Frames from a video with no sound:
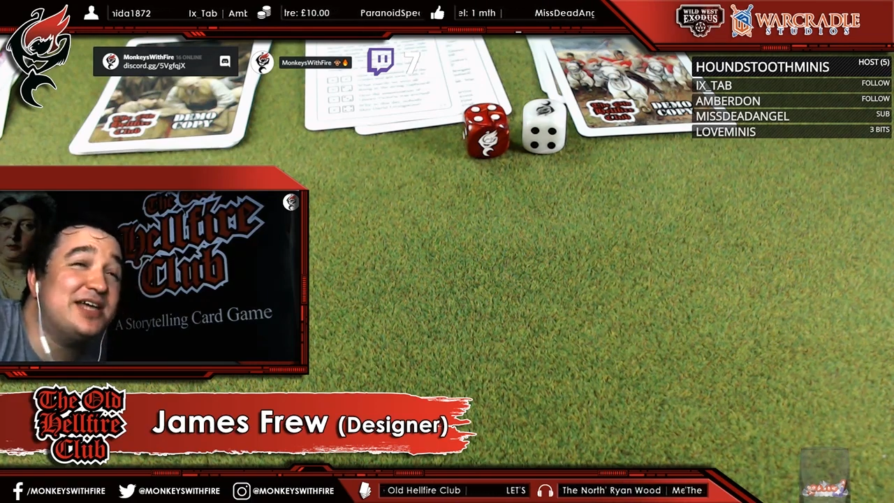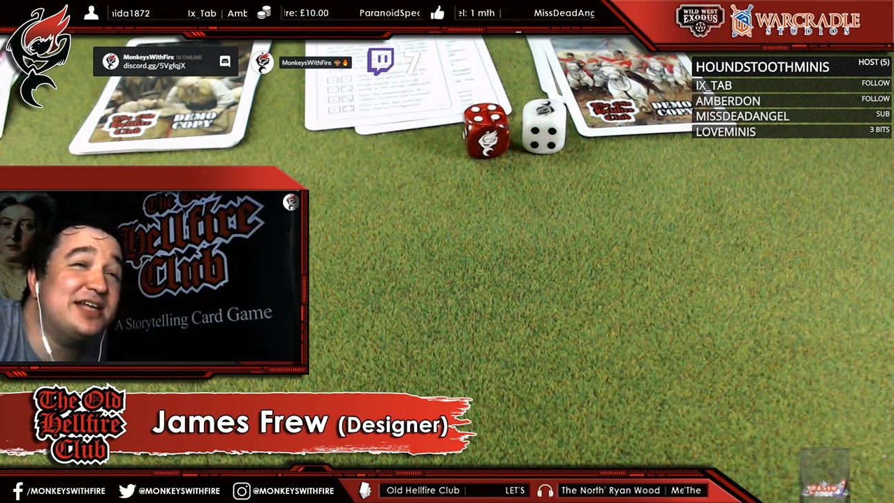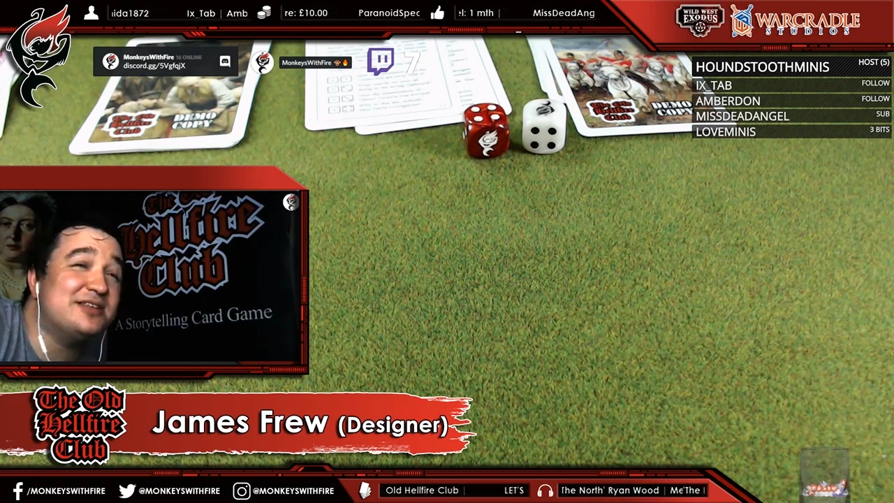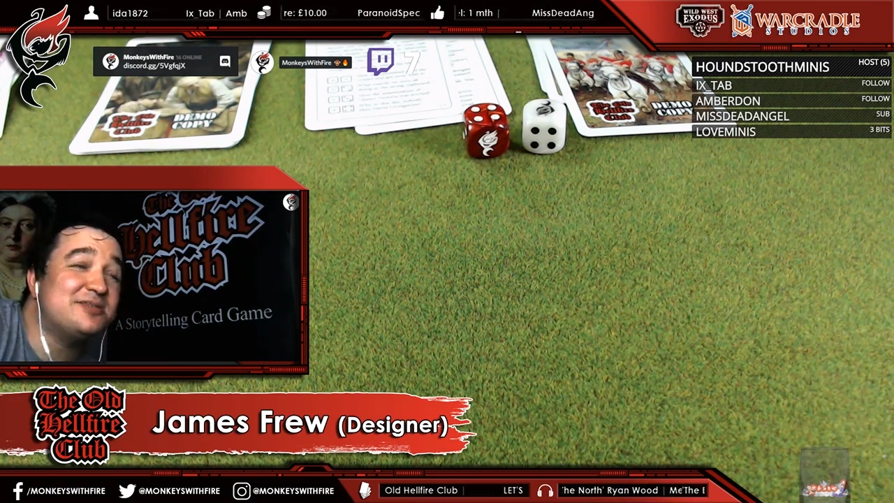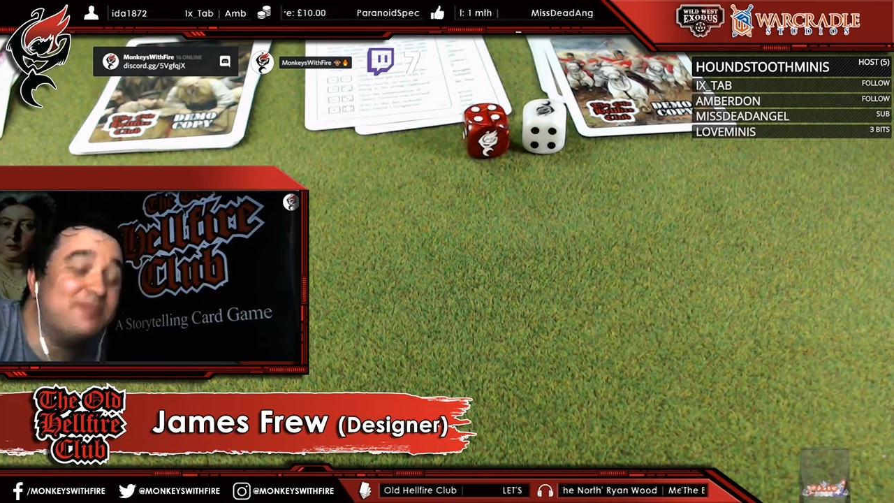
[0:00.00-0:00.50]

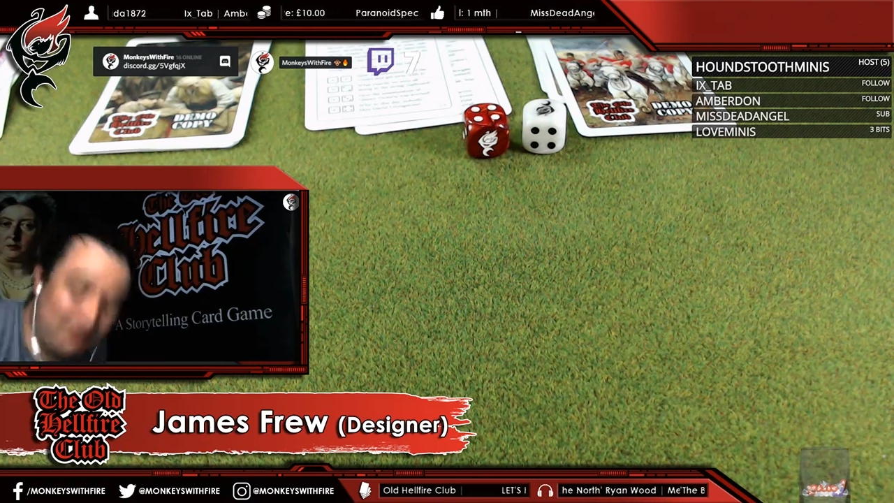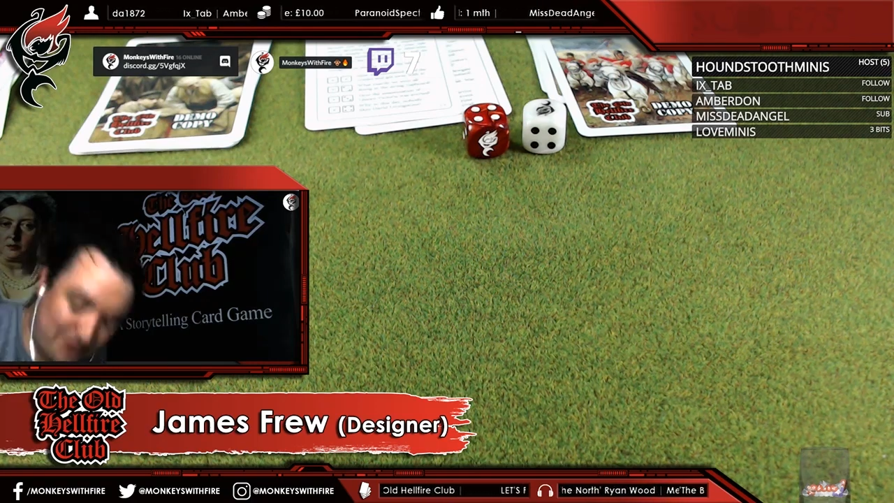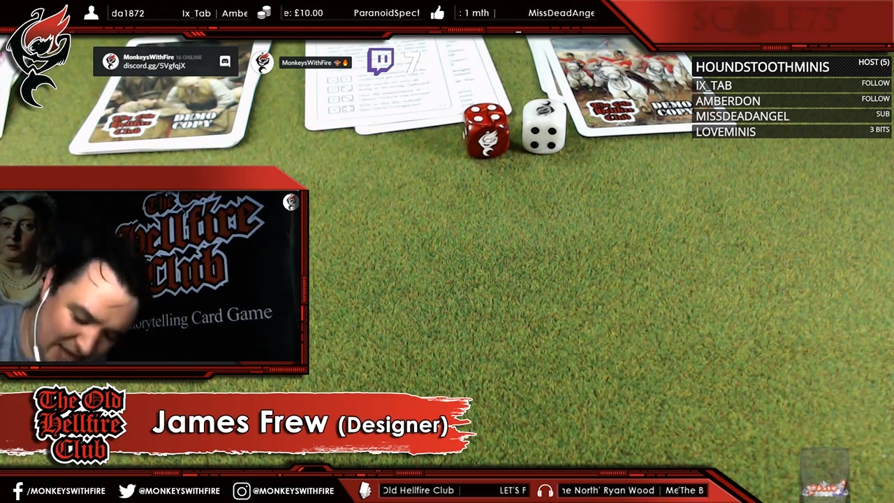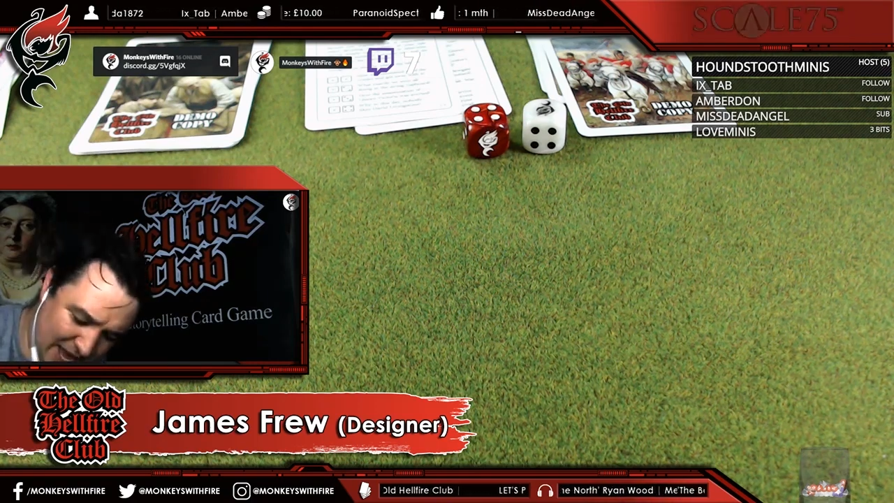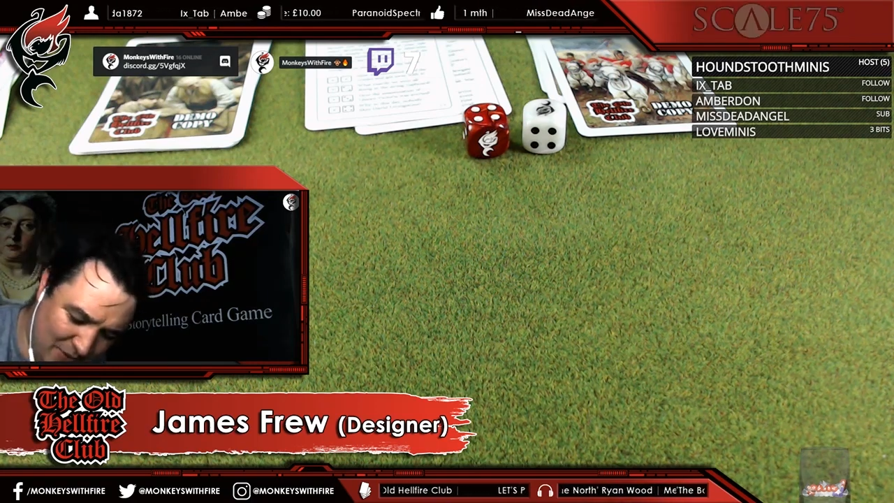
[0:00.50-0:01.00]
absolutely no
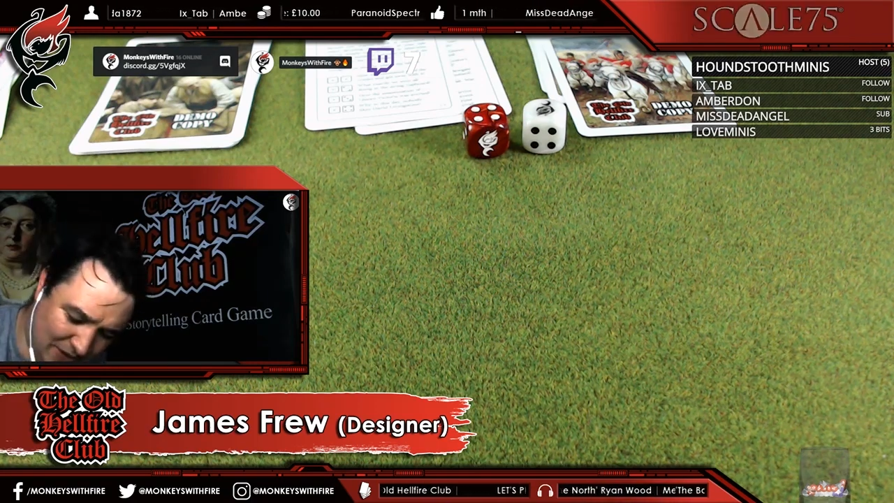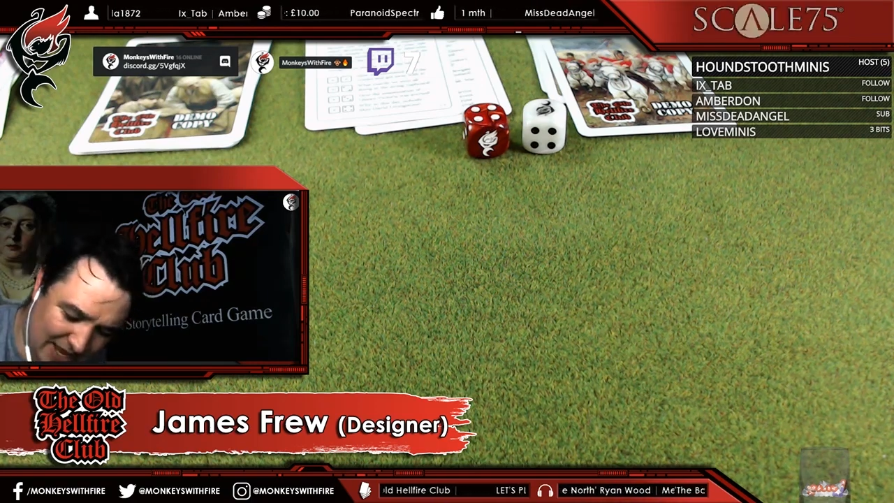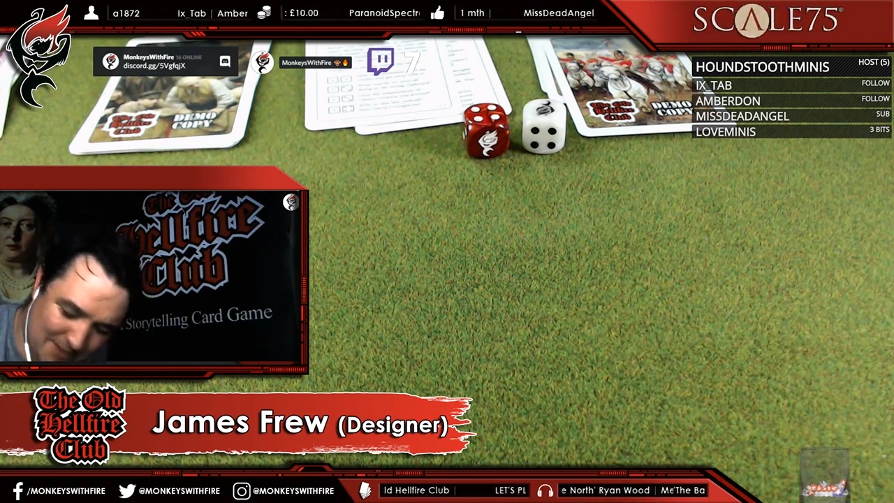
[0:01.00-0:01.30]
sense.